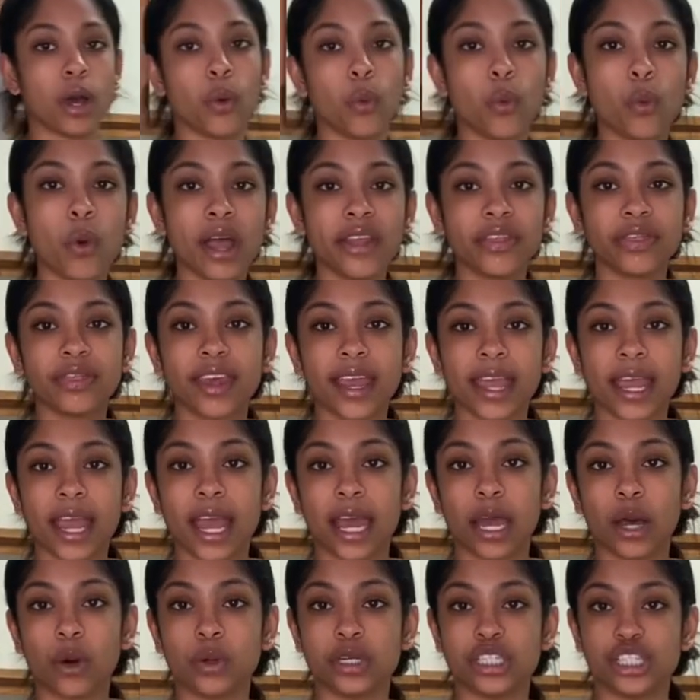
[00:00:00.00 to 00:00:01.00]
one thing I
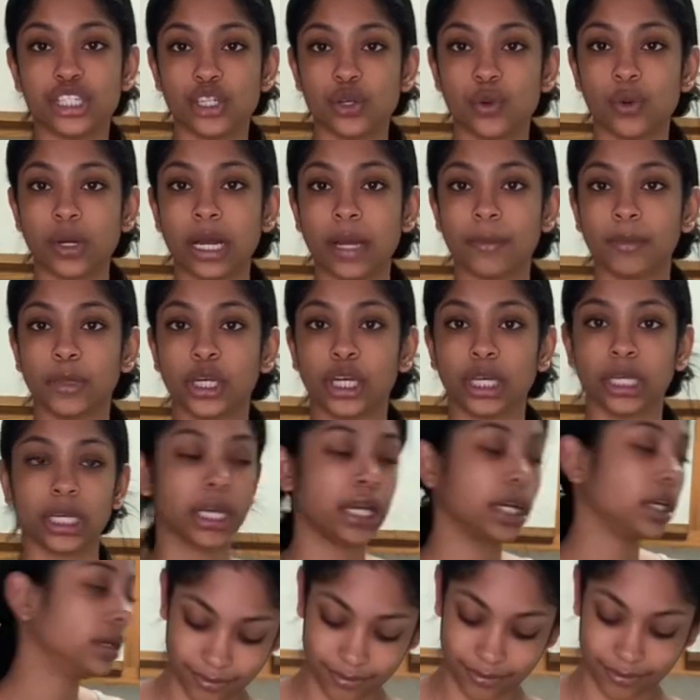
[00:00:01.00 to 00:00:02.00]
always do when I'm
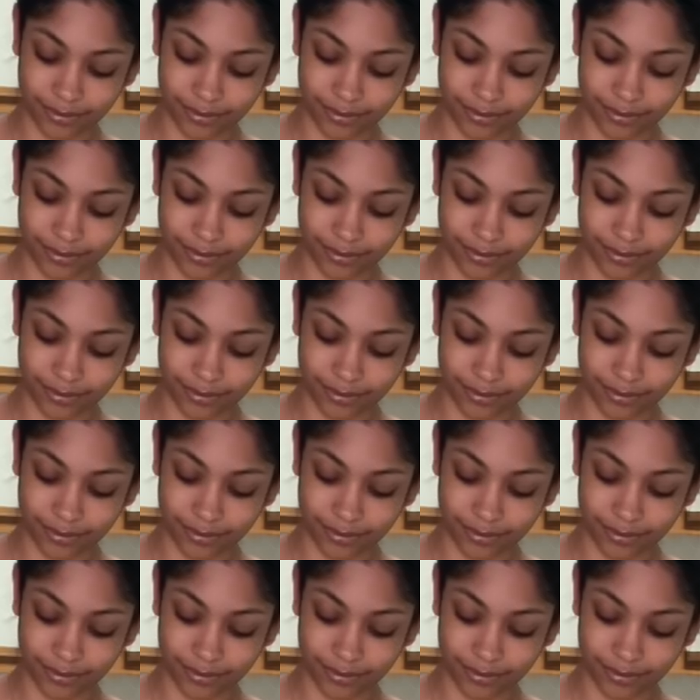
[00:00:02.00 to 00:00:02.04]
cooking,